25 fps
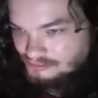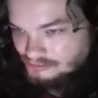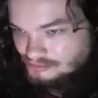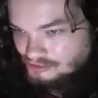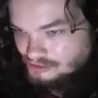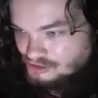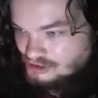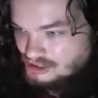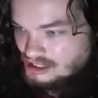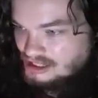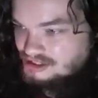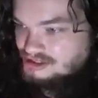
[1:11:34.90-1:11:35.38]

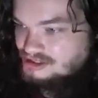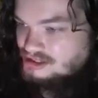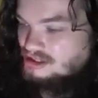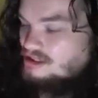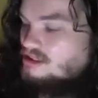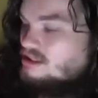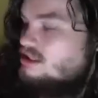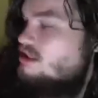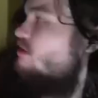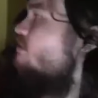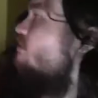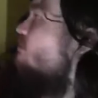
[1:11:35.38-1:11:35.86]
You guys see
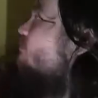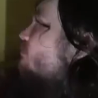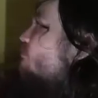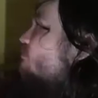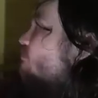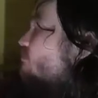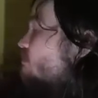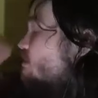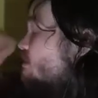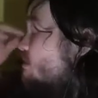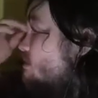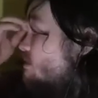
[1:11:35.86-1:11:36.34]
that?
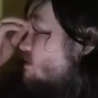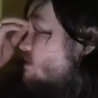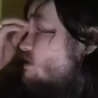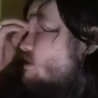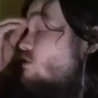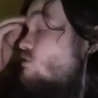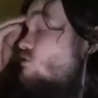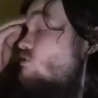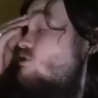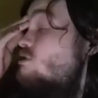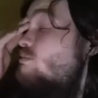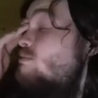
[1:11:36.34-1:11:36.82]
He
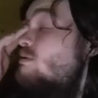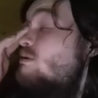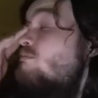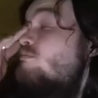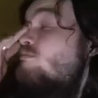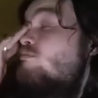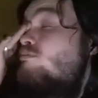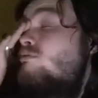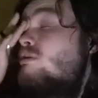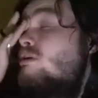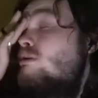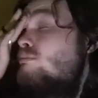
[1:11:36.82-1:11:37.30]
used to be
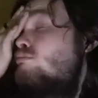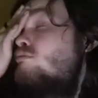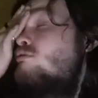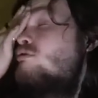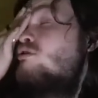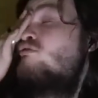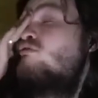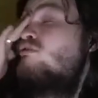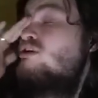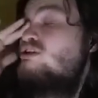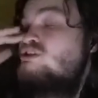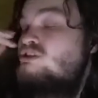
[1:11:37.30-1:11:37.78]
pretty
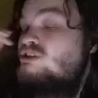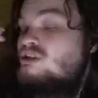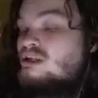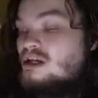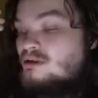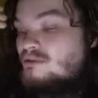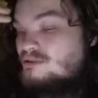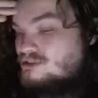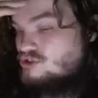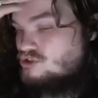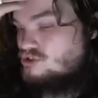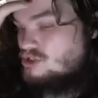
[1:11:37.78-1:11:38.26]
pro-Russia.
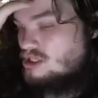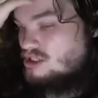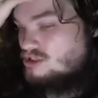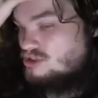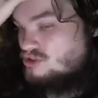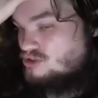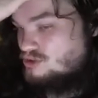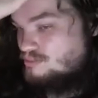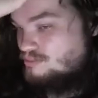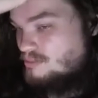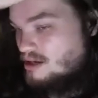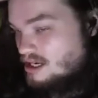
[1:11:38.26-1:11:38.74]
Now he's changed
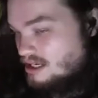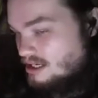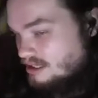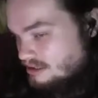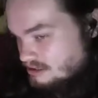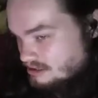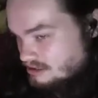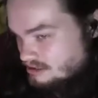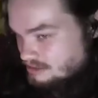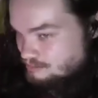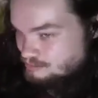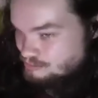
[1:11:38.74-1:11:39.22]
his mind,
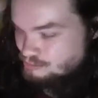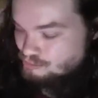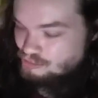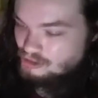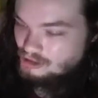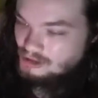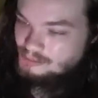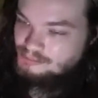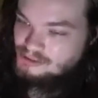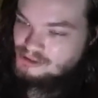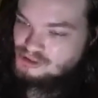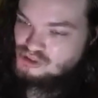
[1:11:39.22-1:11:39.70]
and it
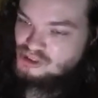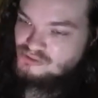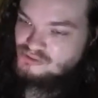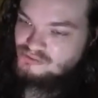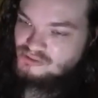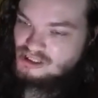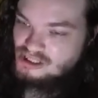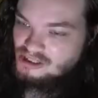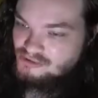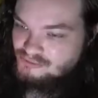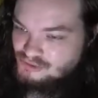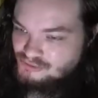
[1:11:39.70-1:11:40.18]
really pissed off a
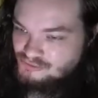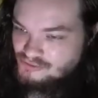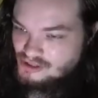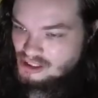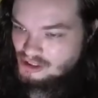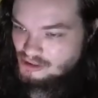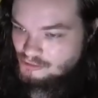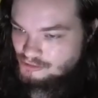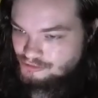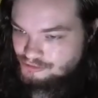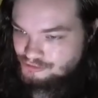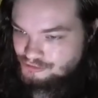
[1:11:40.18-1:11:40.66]
lot of his
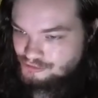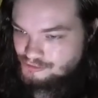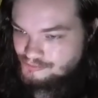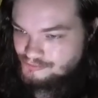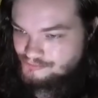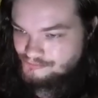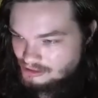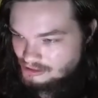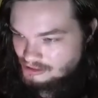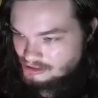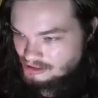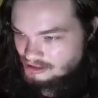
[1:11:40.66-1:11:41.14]
followers.
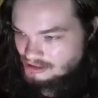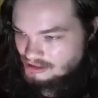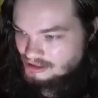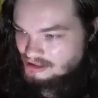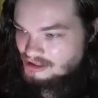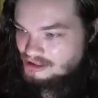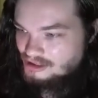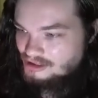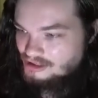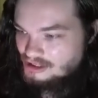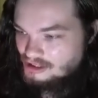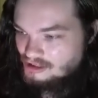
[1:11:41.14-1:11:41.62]
Get
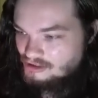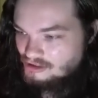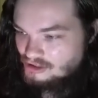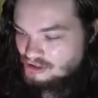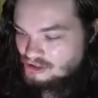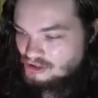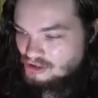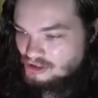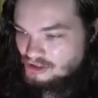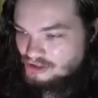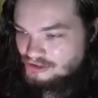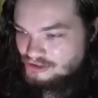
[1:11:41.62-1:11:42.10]
in there and
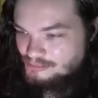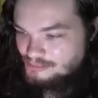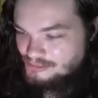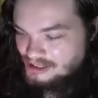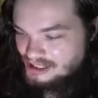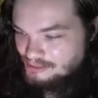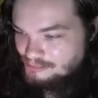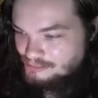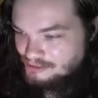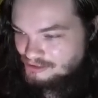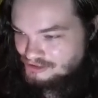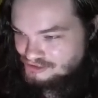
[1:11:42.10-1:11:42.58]
call them
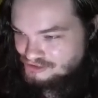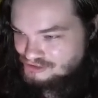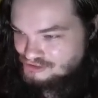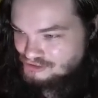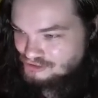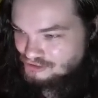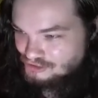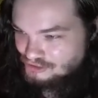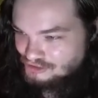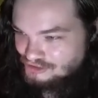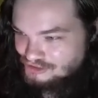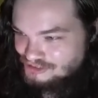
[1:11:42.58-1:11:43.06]
ableist
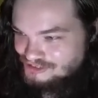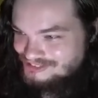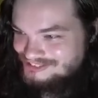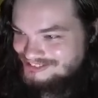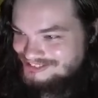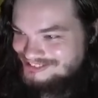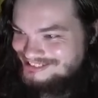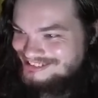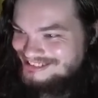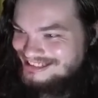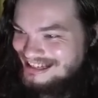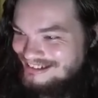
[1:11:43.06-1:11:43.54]

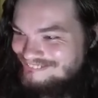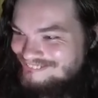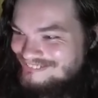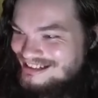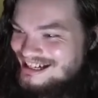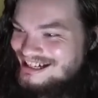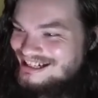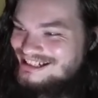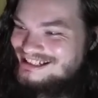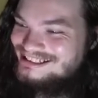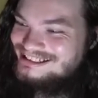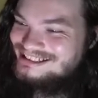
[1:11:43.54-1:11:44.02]
slurs. I'm
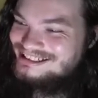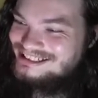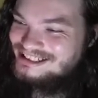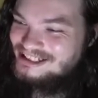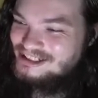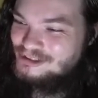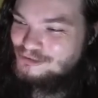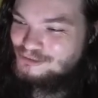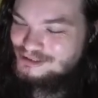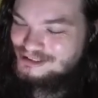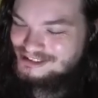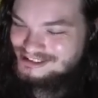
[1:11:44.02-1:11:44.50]
not going to
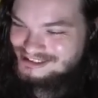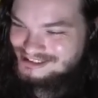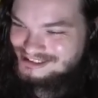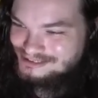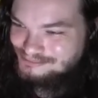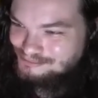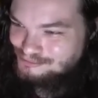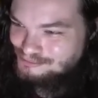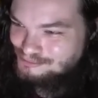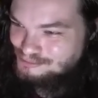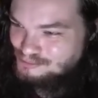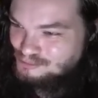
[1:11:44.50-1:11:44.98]
go into
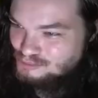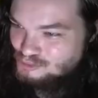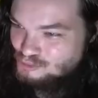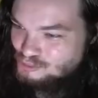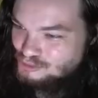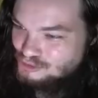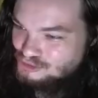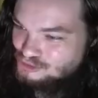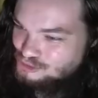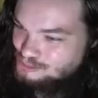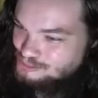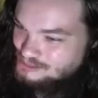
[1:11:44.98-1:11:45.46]

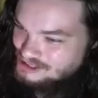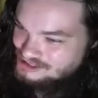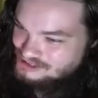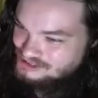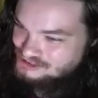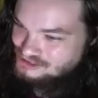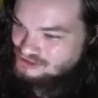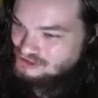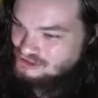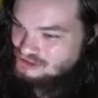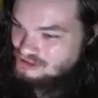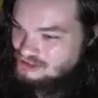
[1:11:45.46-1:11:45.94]
Twitter space and
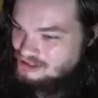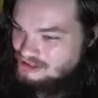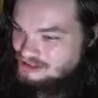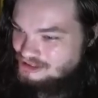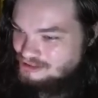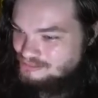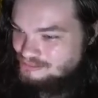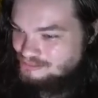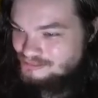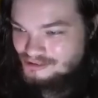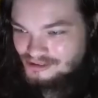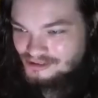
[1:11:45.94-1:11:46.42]
start calling
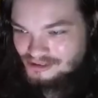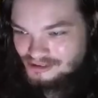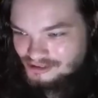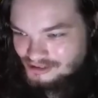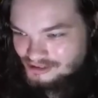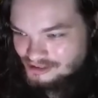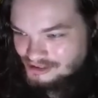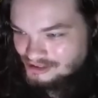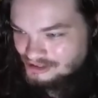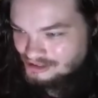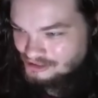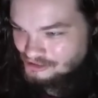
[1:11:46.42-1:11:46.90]
them
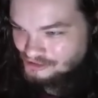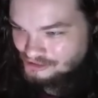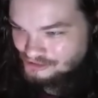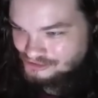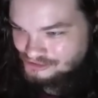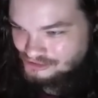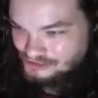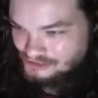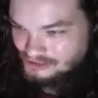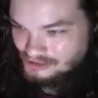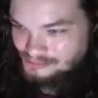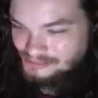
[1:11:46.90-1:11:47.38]
the R
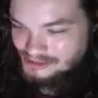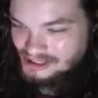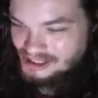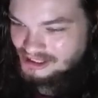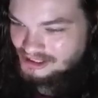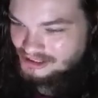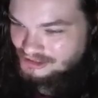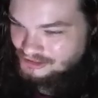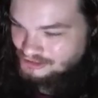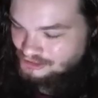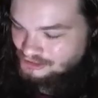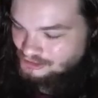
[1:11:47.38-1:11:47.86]
slur. I'm not
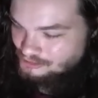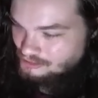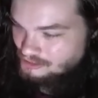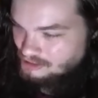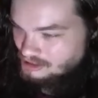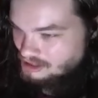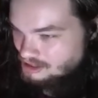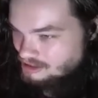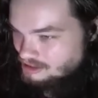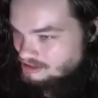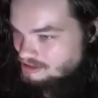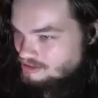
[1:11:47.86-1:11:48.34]
going to do
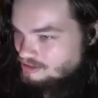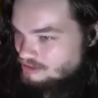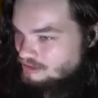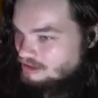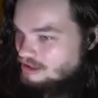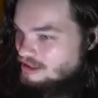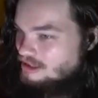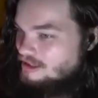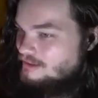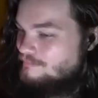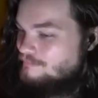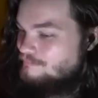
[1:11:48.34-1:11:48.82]
that,
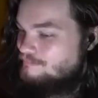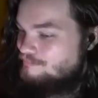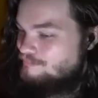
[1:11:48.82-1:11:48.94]
okay?